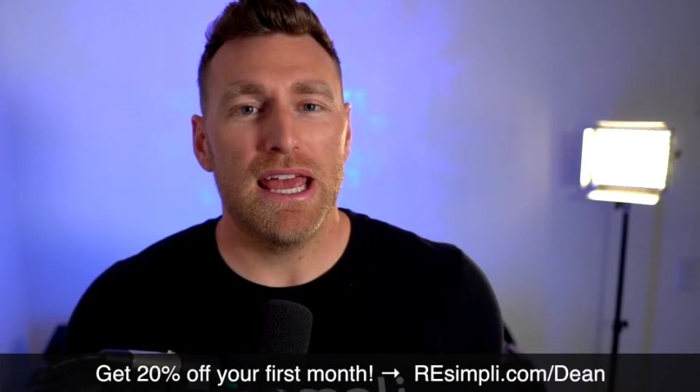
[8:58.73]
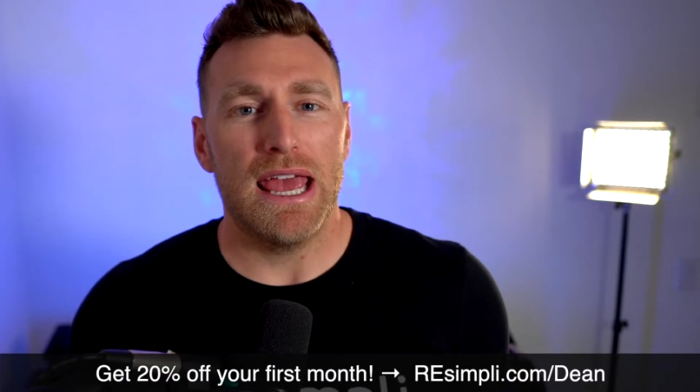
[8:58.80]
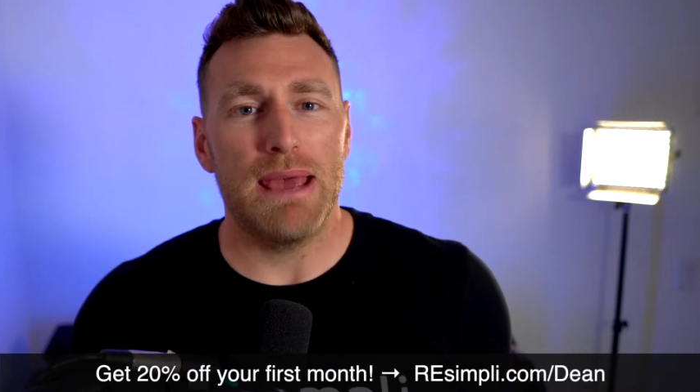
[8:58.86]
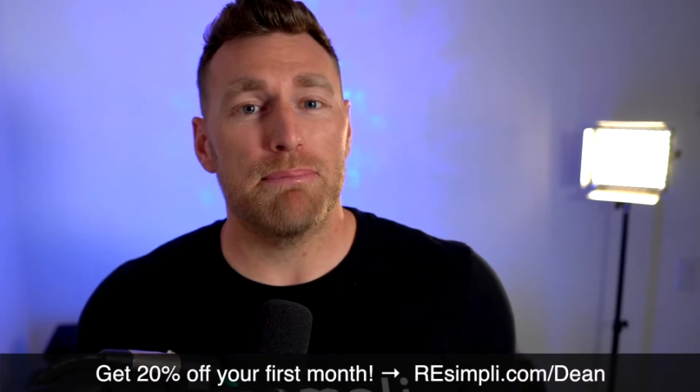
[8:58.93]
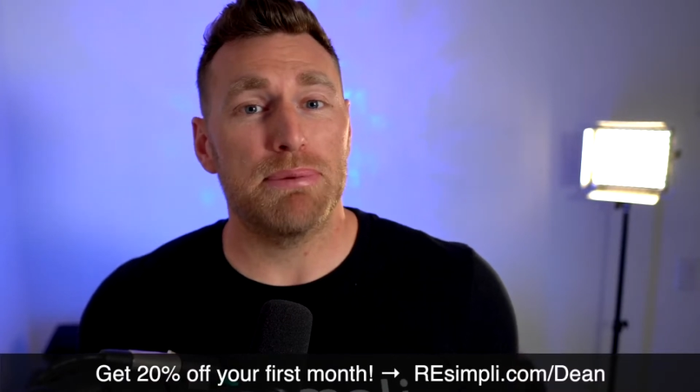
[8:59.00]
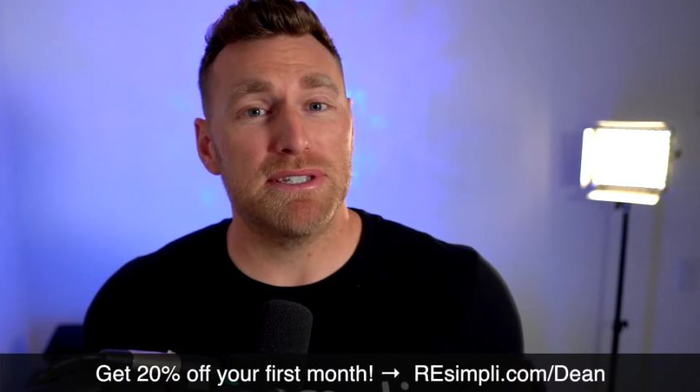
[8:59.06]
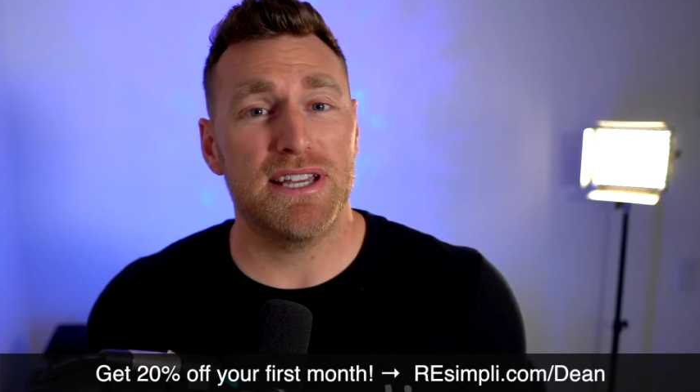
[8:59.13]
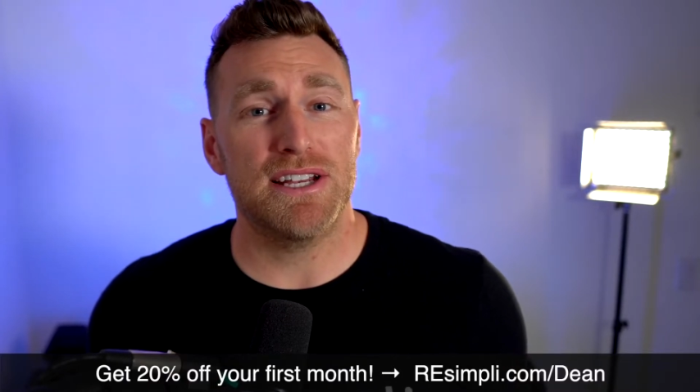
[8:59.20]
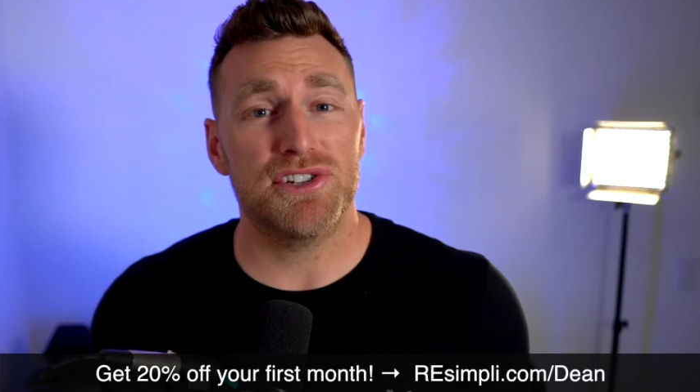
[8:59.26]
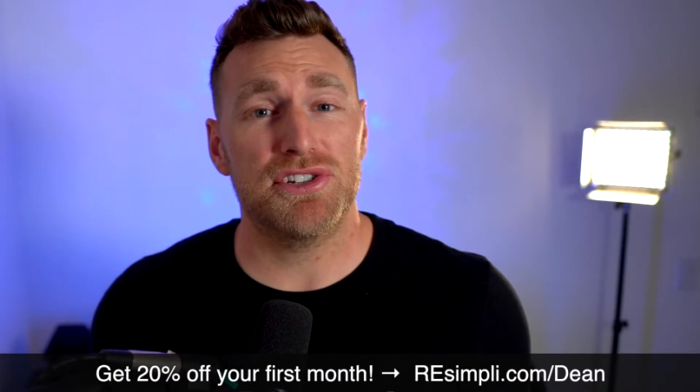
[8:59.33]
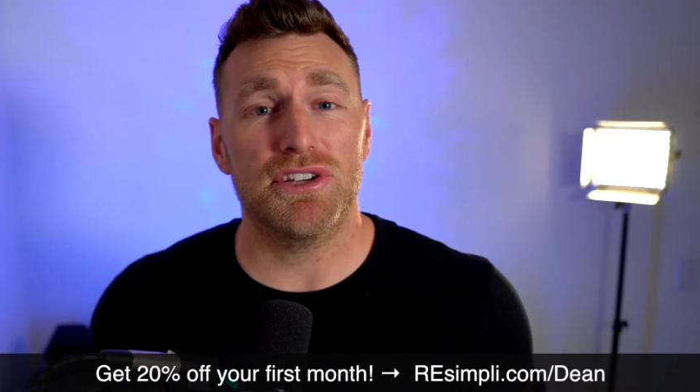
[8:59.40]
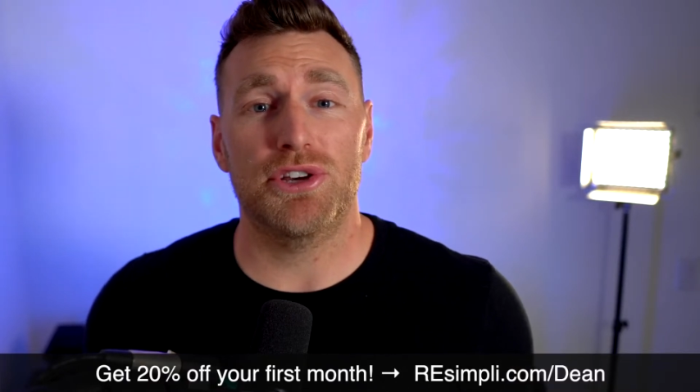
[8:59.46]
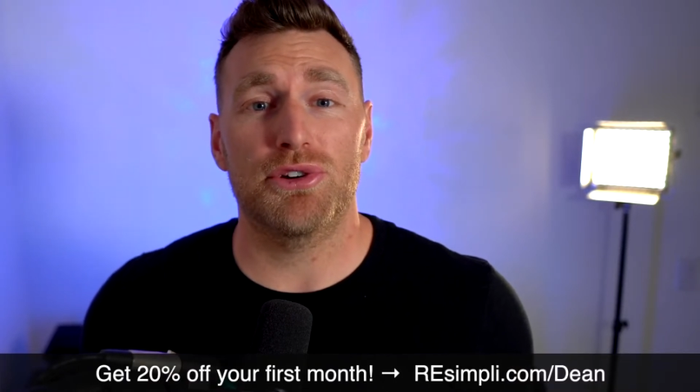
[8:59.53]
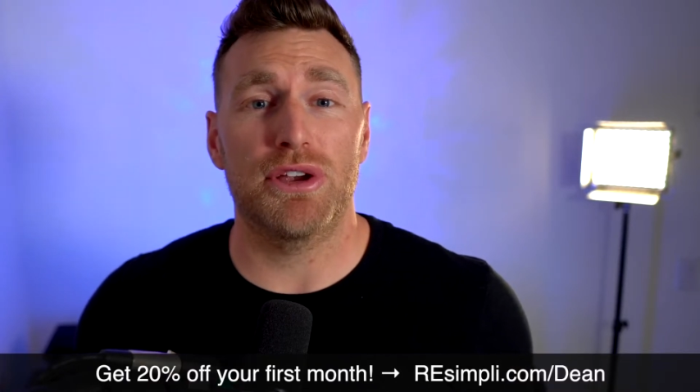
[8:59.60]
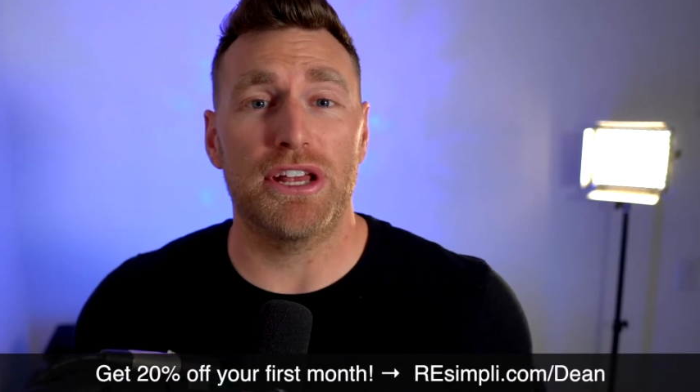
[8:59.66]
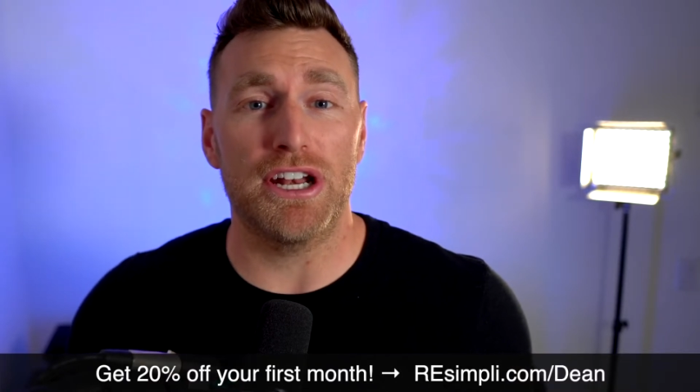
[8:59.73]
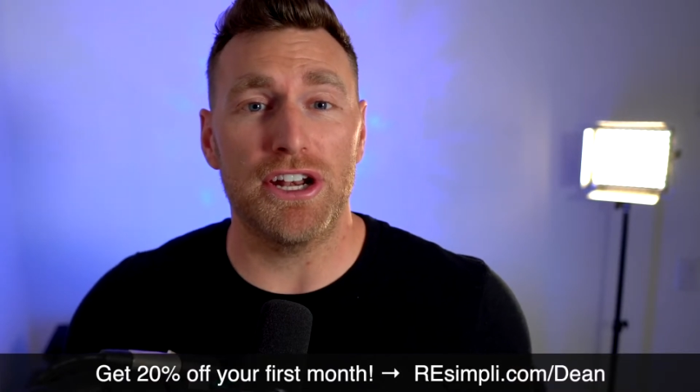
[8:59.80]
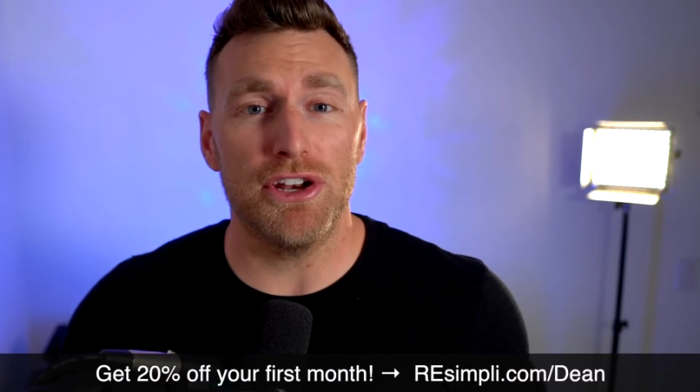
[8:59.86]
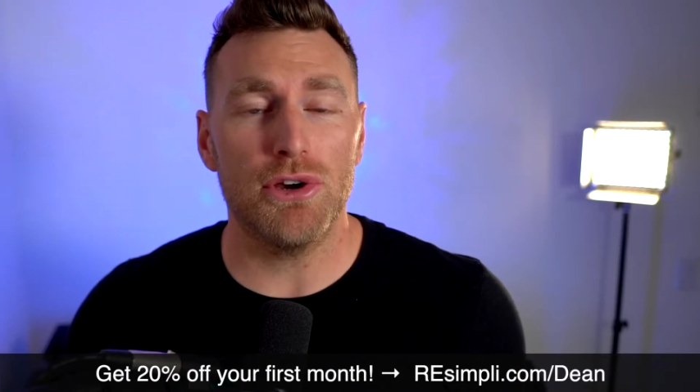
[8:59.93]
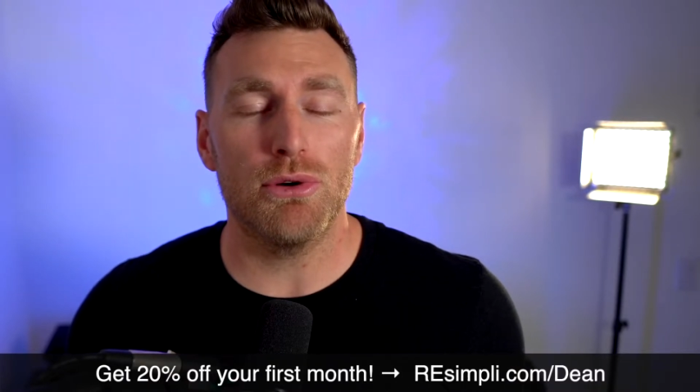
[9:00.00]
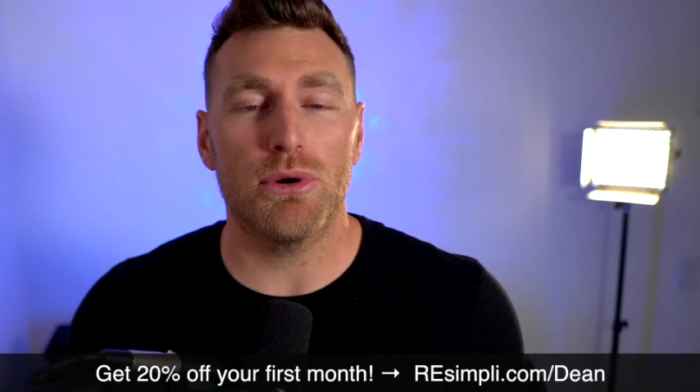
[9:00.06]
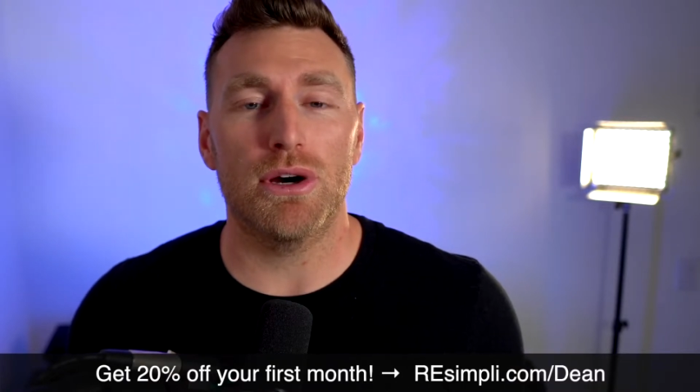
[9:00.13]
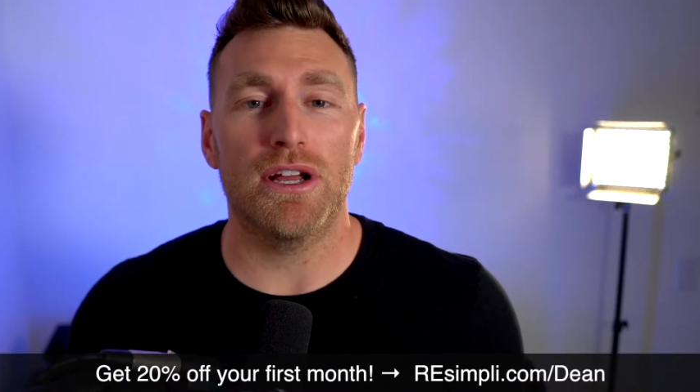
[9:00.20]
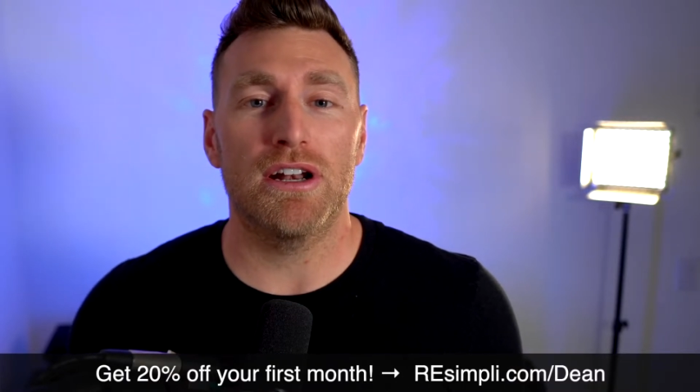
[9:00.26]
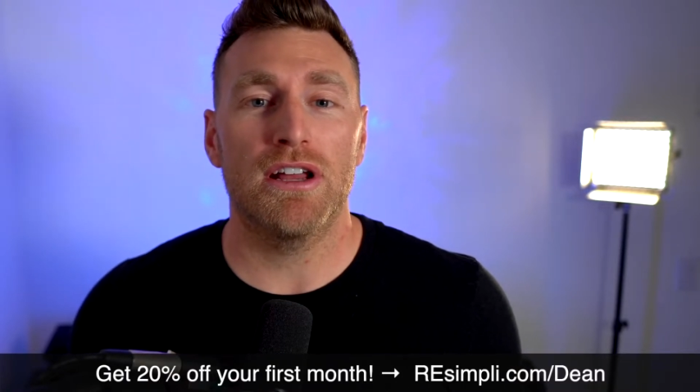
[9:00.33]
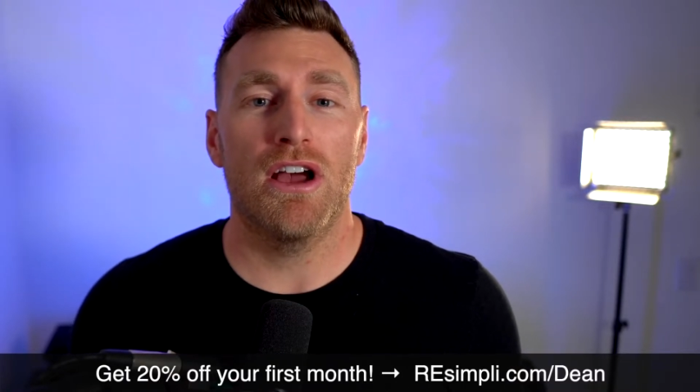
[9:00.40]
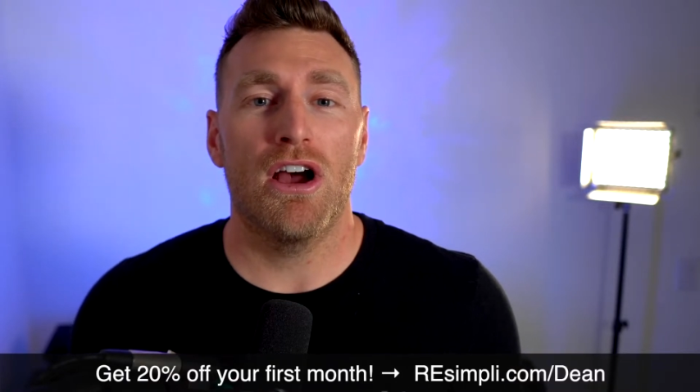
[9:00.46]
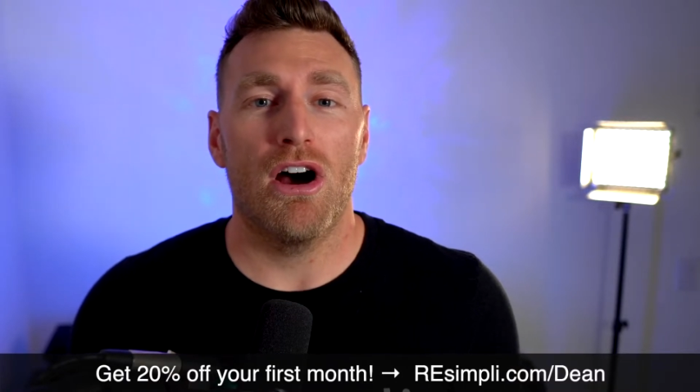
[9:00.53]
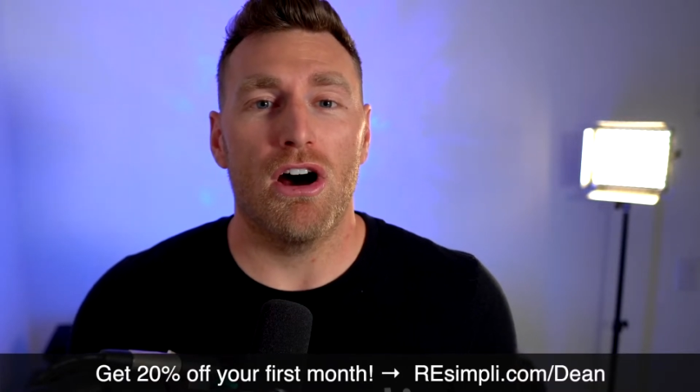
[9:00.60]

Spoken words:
and potentially create a new one